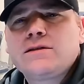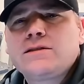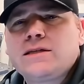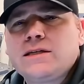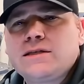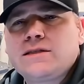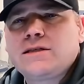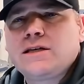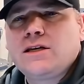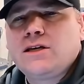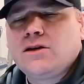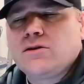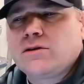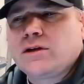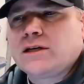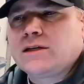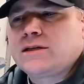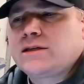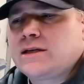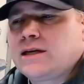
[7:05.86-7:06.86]
cc
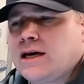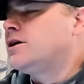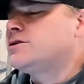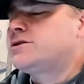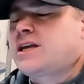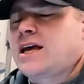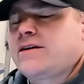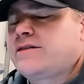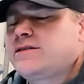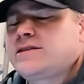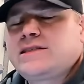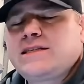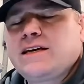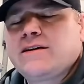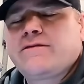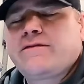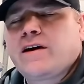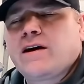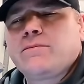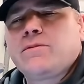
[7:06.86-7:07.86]
unit, or
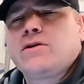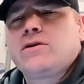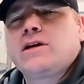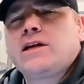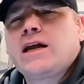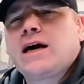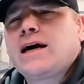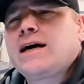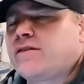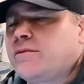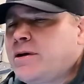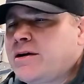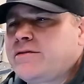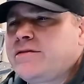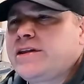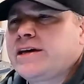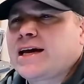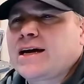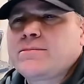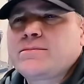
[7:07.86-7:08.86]
CFM unit. From
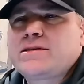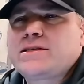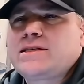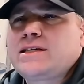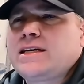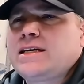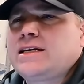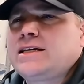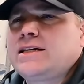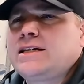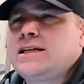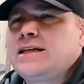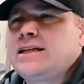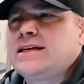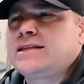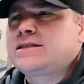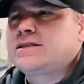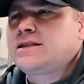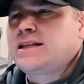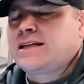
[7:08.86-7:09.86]
everything I'm seeing,
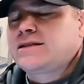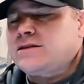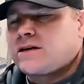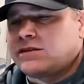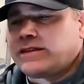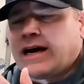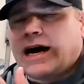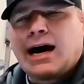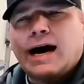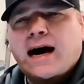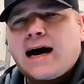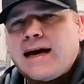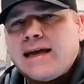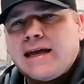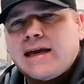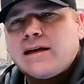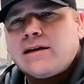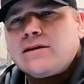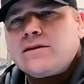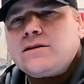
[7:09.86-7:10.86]
that's on the high
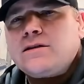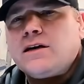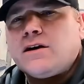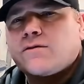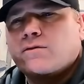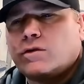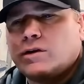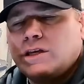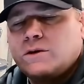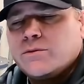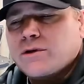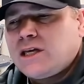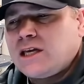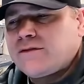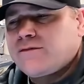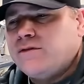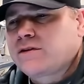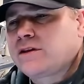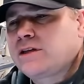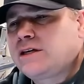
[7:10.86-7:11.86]
end of what you would
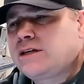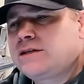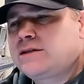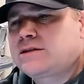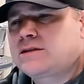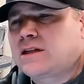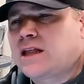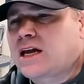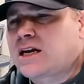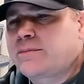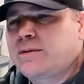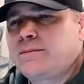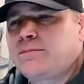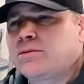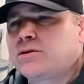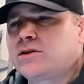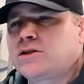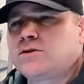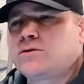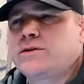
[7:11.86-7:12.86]
get for these. A lot of
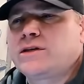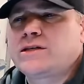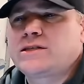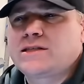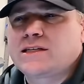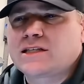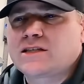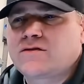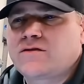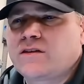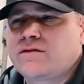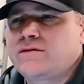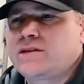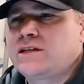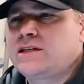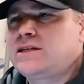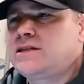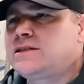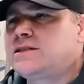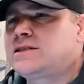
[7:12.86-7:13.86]
people are doing the
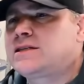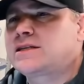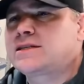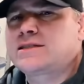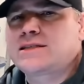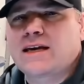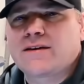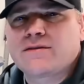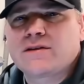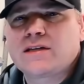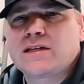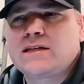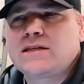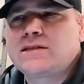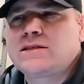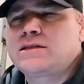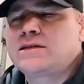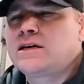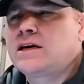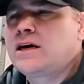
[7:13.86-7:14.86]
650s,
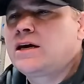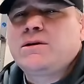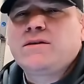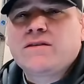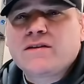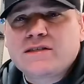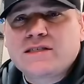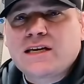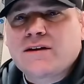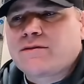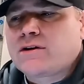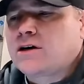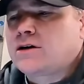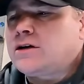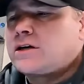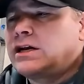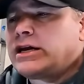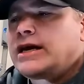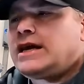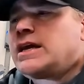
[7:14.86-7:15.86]
670s, maybe even a
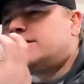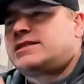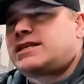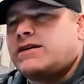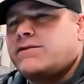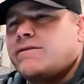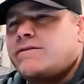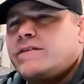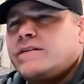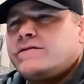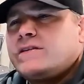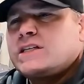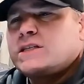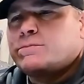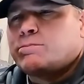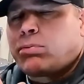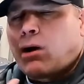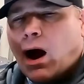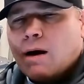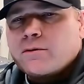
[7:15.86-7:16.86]
700. The 750 is
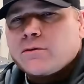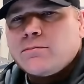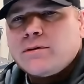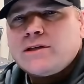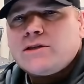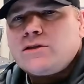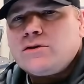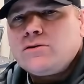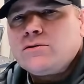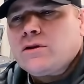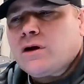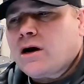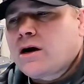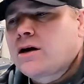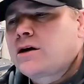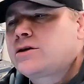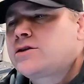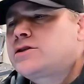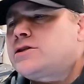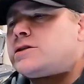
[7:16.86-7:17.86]
probably too
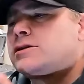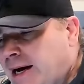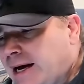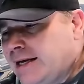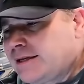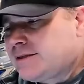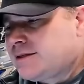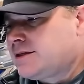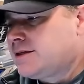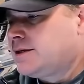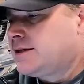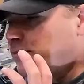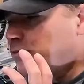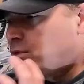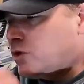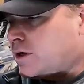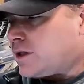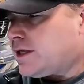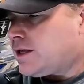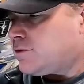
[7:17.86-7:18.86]
large, but
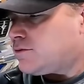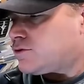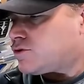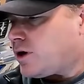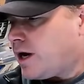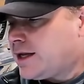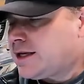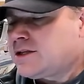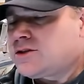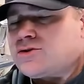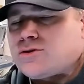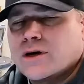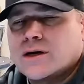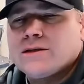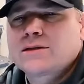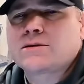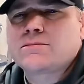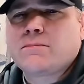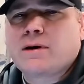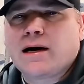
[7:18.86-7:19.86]
I'm really trying to
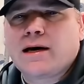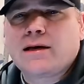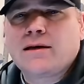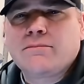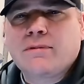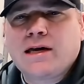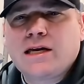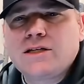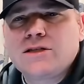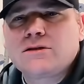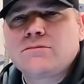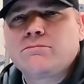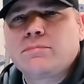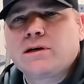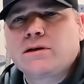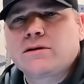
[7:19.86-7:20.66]
trust my engine